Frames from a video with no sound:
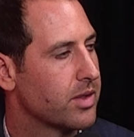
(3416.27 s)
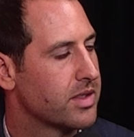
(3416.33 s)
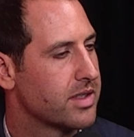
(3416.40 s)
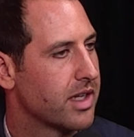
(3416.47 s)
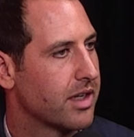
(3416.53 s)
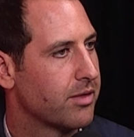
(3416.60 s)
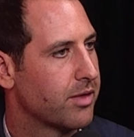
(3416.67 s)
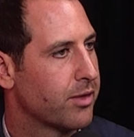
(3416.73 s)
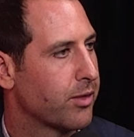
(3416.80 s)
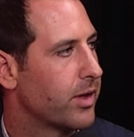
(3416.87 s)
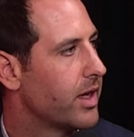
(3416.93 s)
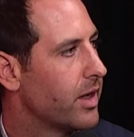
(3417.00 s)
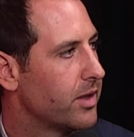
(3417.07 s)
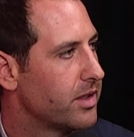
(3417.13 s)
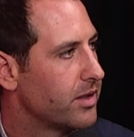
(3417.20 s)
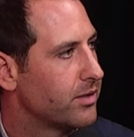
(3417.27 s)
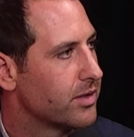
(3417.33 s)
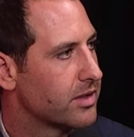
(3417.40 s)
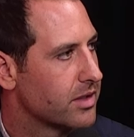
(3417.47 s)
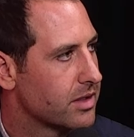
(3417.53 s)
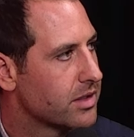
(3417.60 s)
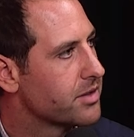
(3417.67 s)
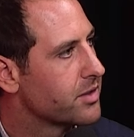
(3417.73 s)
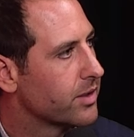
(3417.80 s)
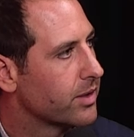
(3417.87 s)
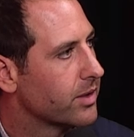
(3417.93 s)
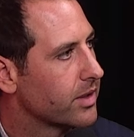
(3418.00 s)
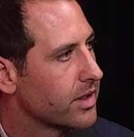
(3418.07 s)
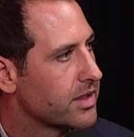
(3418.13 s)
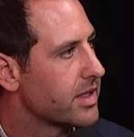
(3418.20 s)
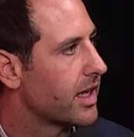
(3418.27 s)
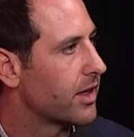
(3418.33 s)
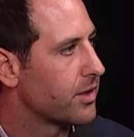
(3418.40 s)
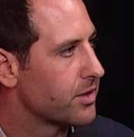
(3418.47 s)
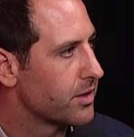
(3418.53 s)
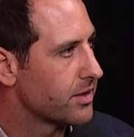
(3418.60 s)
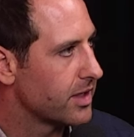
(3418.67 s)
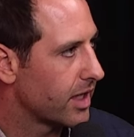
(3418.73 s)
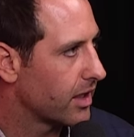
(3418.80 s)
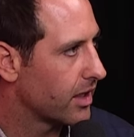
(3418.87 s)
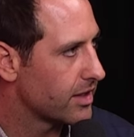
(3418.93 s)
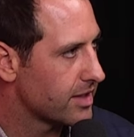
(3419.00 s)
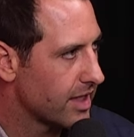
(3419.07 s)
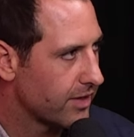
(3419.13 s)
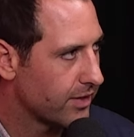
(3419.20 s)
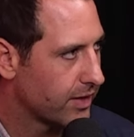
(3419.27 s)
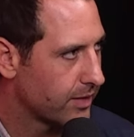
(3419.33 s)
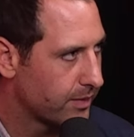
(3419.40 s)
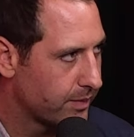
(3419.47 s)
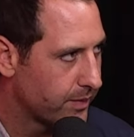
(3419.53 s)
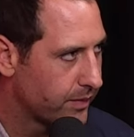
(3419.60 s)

instead of a three-hour difference, it's two because they don't do daylight saving.